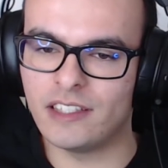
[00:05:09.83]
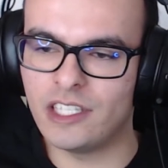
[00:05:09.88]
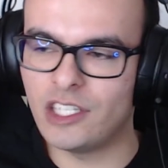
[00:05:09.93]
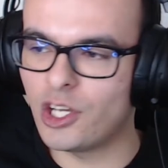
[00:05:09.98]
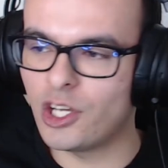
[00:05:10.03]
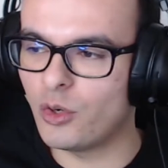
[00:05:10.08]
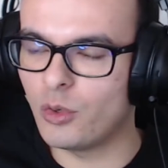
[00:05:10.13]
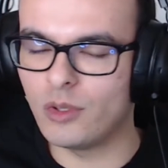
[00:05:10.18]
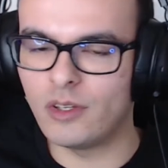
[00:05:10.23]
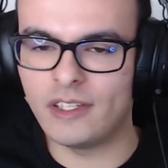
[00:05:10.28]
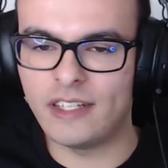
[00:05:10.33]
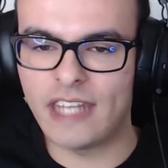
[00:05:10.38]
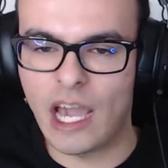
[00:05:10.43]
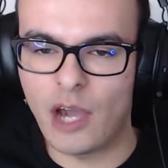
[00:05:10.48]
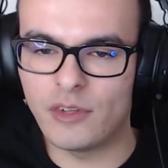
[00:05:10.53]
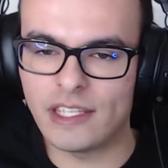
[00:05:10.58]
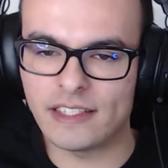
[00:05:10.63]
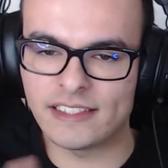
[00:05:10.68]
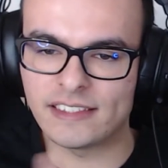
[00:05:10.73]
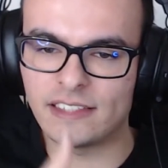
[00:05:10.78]
You know, now
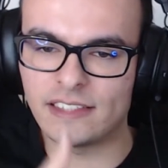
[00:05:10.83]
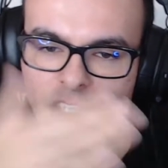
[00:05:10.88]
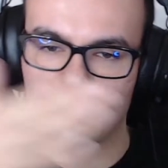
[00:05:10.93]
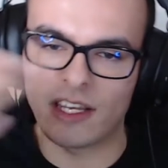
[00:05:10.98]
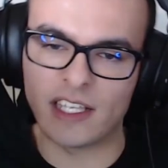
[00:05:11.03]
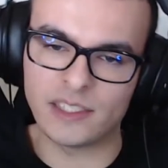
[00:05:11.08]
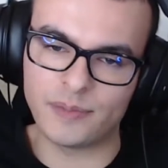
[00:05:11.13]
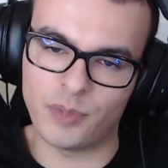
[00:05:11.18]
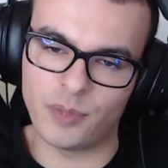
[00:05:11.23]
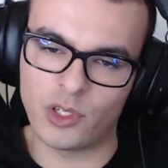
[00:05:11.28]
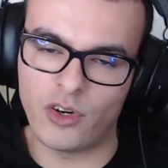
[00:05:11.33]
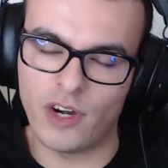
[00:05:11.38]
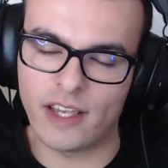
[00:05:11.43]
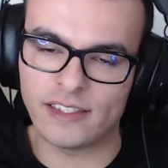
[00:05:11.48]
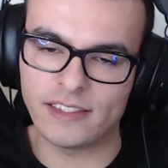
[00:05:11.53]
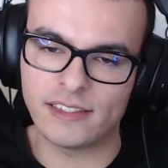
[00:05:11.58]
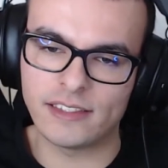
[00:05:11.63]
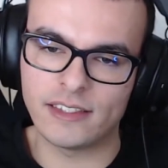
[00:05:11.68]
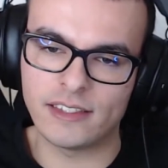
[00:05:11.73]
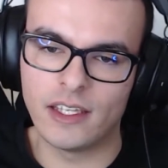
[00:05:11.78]
that Standard has
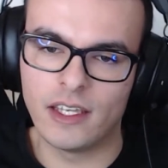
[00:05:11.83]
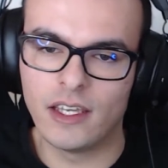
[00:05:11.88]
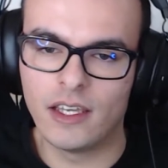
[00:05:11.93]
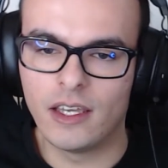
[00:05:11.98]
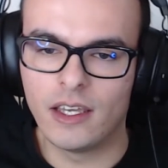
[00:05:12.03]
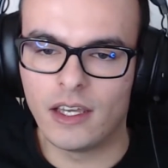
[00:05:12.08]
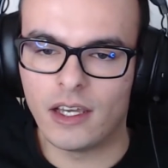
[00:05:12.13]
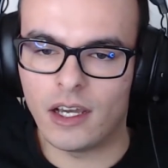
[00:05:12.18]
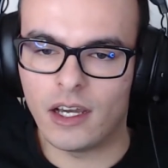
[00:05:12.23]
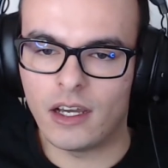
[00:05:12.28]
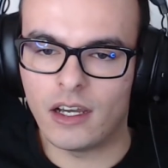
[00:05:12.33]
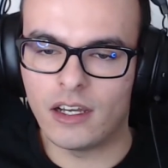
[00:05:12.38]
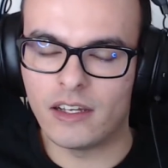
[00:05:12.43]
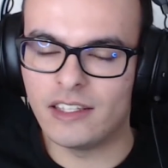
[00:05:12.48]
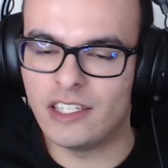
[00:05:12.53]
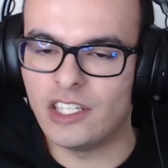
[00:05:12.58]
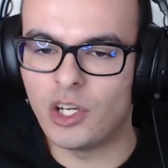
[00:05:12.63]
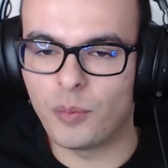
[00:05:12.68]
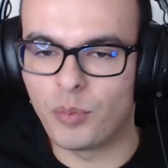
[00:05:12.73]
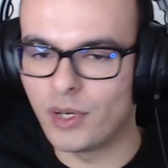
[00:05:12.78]
progressed,
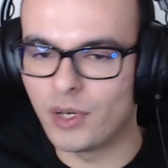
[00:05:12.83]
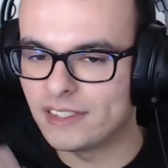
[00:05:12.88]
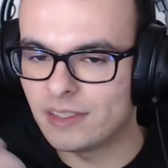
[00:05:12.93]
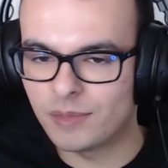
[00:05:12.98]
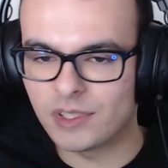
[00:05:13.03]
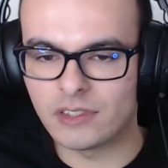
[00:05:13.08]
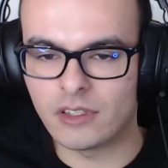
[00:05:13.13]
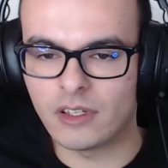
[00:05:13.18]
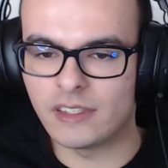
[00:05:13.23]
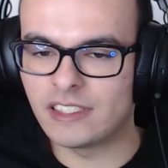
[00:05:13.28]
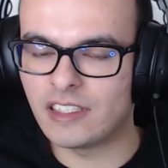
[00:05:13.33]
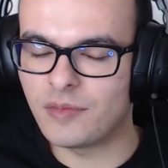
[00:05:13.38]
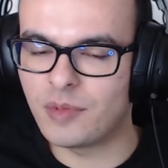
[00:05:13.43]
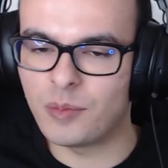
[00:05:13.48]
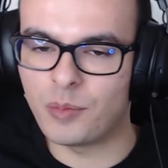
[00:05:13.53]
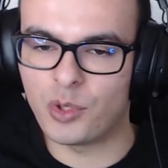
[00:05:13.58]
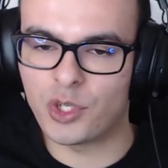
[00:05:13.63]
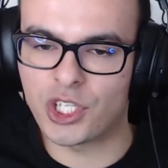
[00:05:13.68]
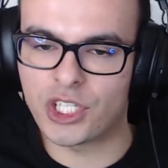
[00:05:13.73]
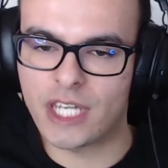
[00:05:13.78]
you know, Prism Stars have
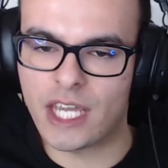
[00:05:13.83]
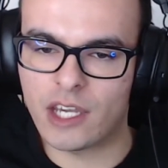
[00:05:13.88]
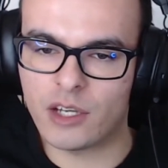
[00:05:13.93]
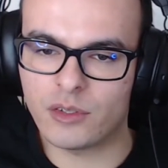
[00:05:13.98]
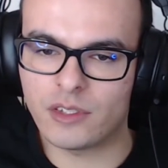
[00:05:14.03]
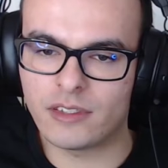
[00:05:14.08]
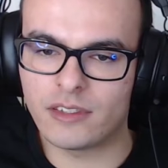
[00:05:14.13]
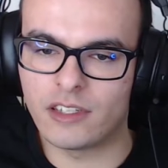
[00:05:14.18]
been pushed out.